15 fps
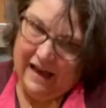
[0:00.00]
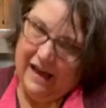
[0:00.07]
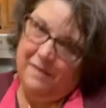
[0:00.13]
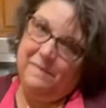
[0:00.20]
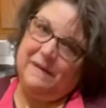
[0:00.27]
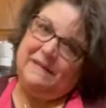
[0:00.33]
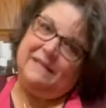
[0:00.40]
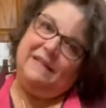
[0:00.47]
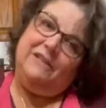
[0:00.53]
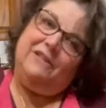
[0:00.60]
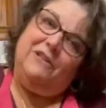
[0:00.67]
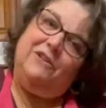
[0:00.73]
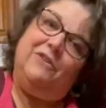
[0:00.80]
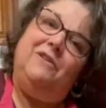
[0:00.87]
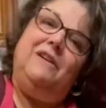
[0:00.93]
I've been
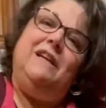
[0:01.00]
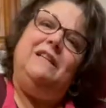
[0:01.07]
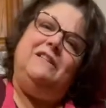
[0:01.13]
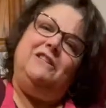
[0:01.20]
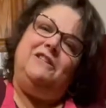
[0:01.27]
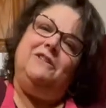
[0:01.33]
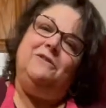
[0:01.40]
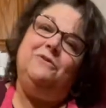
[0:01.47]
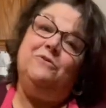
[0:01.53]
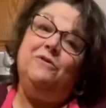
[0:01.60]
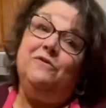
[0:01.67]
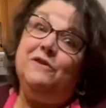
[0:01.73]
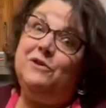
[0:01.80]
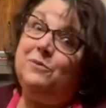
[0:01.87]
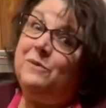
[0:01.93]
teaching cooking to
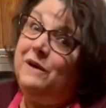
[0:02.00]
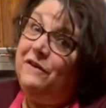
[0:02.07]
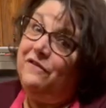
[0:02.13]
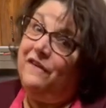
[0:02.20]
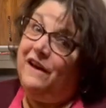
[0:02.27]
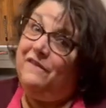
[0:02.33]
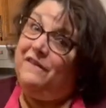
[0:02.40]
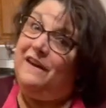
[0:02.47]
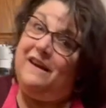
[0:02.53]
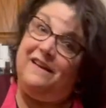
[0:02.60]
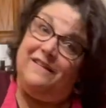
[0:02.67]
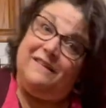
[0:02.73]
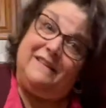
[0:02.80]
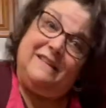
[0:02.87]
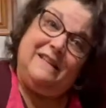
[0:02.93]
children for 25
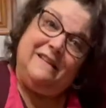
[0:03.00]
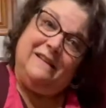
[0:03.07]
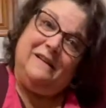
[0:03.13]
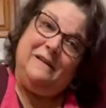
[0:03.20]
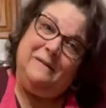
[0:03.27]
years.